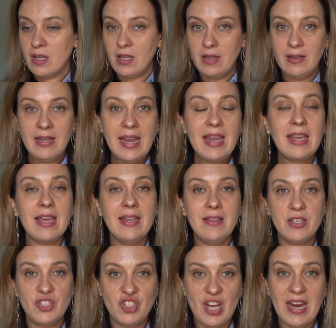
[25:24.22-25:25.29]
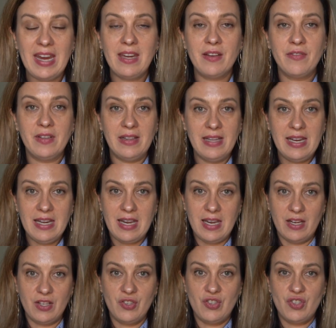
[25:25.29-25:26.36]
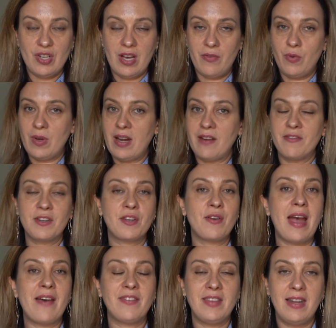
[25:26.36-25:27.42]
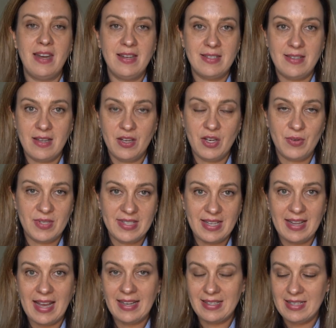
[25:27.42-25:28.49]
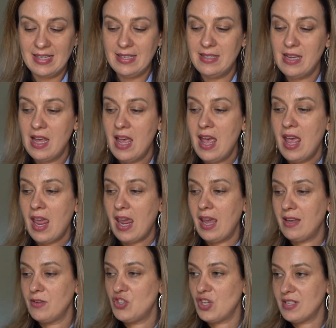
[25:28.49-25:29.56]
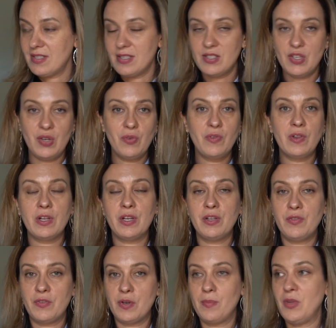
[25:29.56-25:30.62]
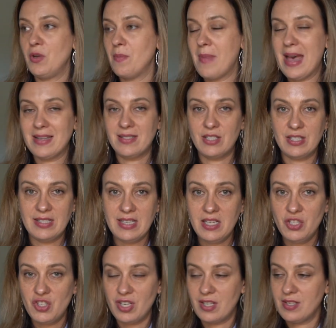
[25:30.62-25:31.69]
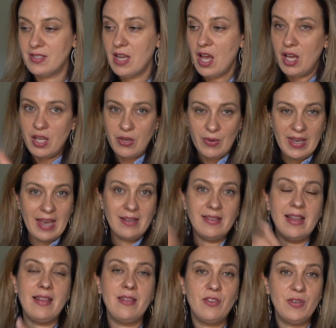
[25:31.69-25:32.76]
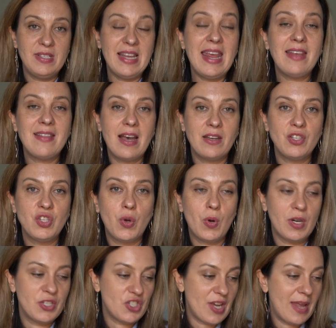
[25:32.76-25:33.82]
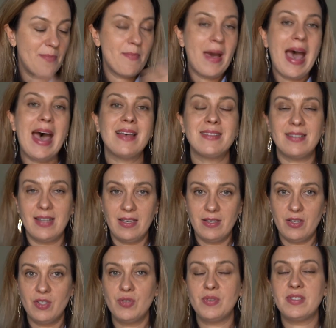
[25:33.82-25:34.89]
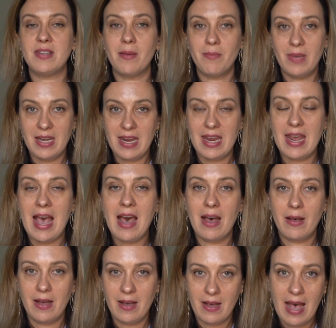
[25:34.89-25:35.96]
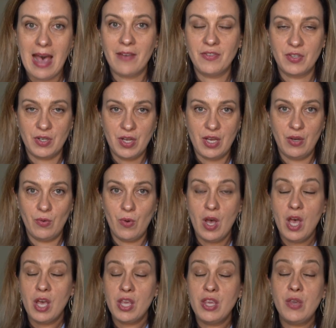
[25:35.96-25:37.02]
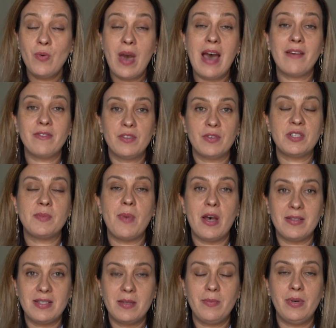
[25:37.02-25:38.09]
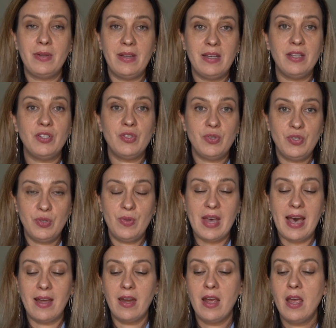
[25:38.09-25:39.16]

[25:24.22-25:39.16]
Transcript: link in the chain of a lineage of whatever craft it is that you selected. And just as you've learned from your master teachers, you get that to take that torch and pass it to somebody after you. You have the responsibility to do that.